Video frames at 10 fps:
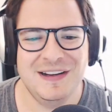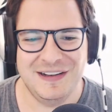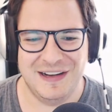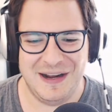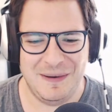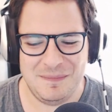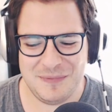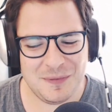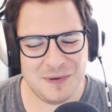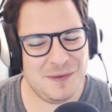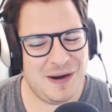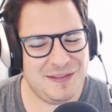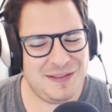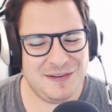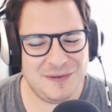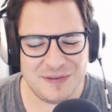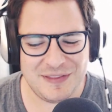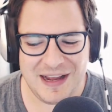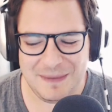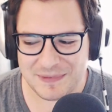Um, don't really want anything to do with
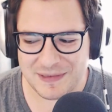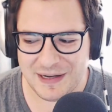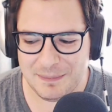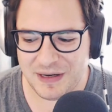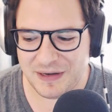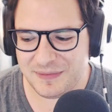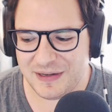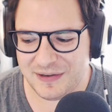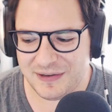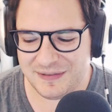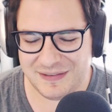that. Um, but I hear uh, you